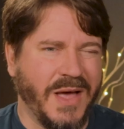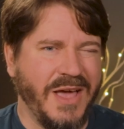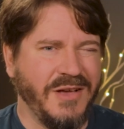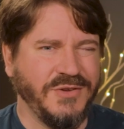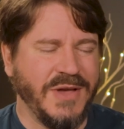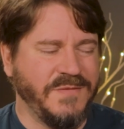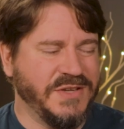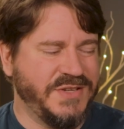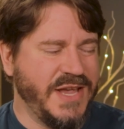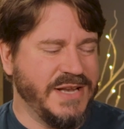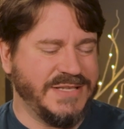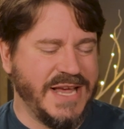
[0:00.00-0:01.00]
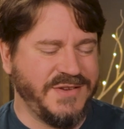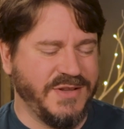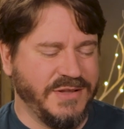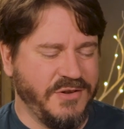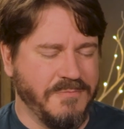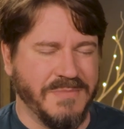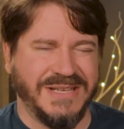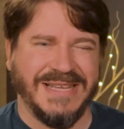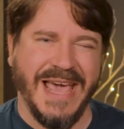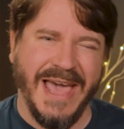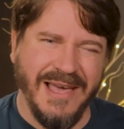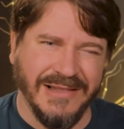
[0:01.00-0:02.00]
I also have to say it tastes a little
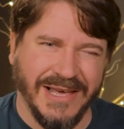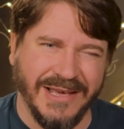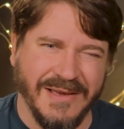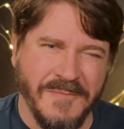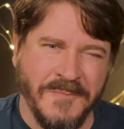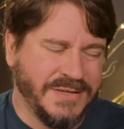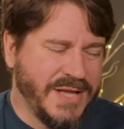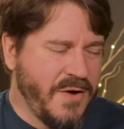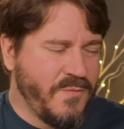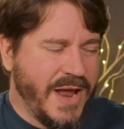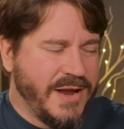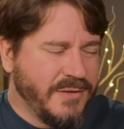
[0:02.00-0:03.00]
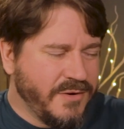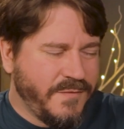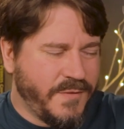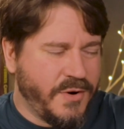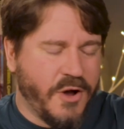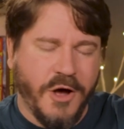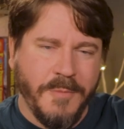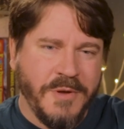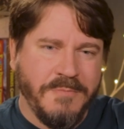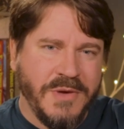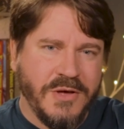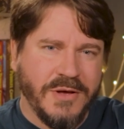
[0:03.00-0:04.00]
metallic. Is that regular for
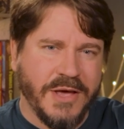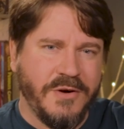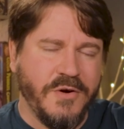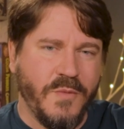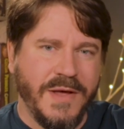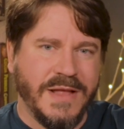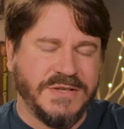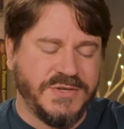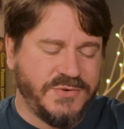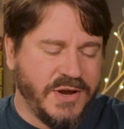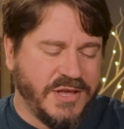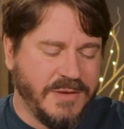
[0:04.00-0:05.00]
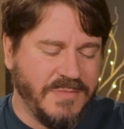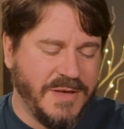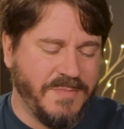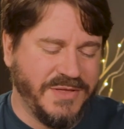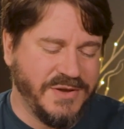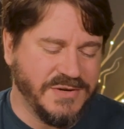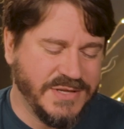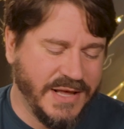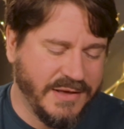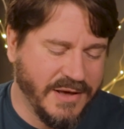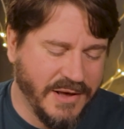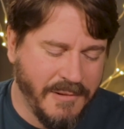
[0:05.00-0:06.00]
almond milk? I don't know why that's striking me, but there's
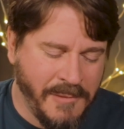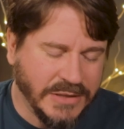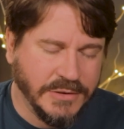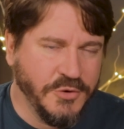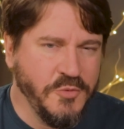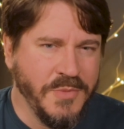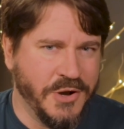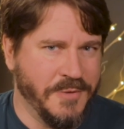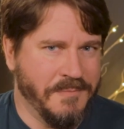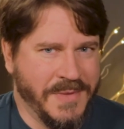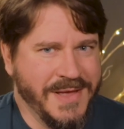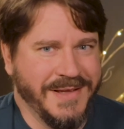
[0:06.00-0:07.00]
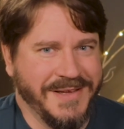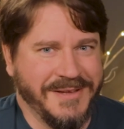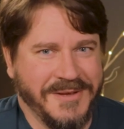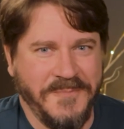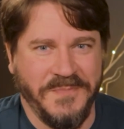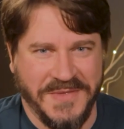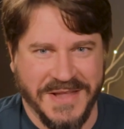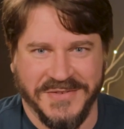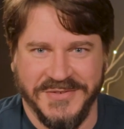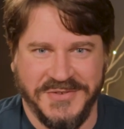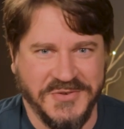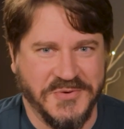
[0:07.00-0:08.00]
like a
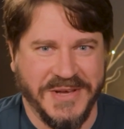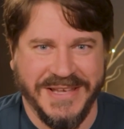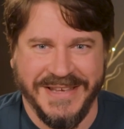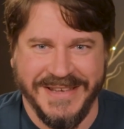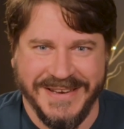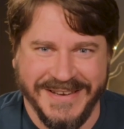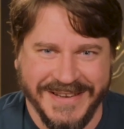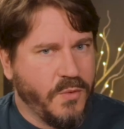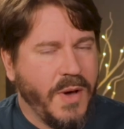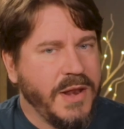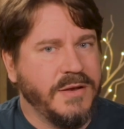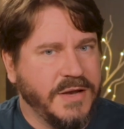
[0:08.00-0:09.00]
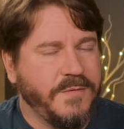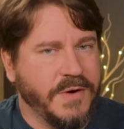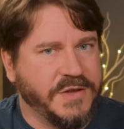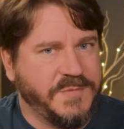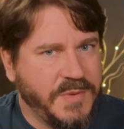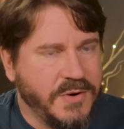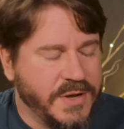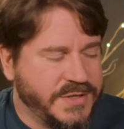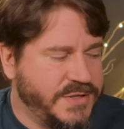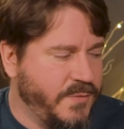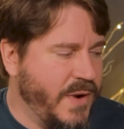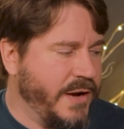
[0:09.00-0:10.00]
aluminum-ness to it. Quite a different
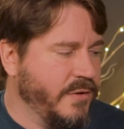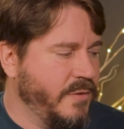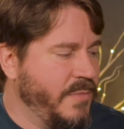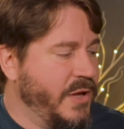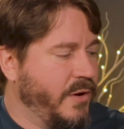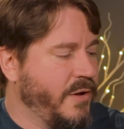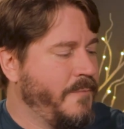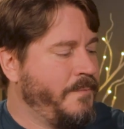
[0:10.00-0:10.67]
experience than regular milk.